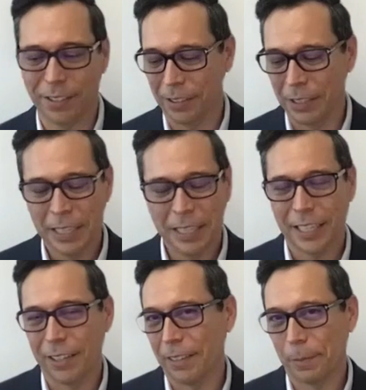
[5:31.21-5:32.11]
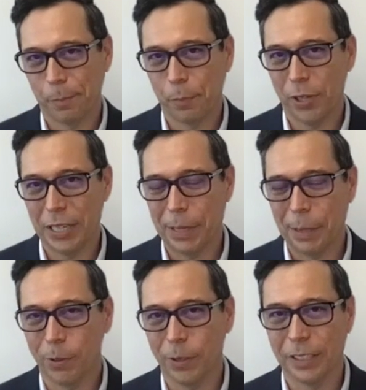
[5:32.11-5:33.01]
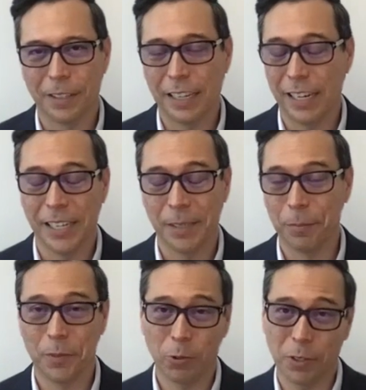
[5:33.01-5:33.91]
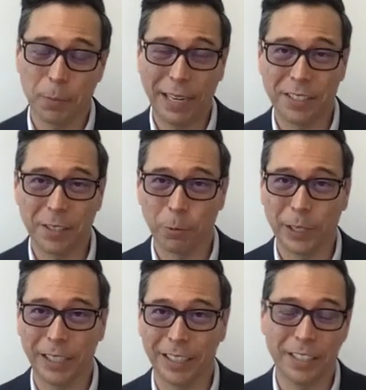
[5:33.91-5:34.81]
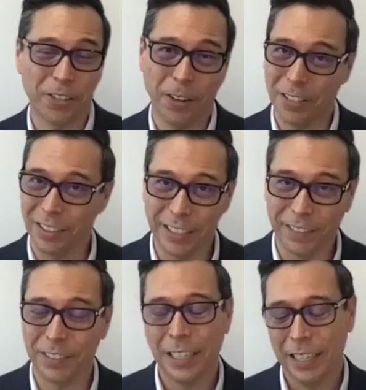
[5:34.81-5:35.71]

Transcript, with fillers: So, you know, putting people in um, sort of spaces where it's hard to live,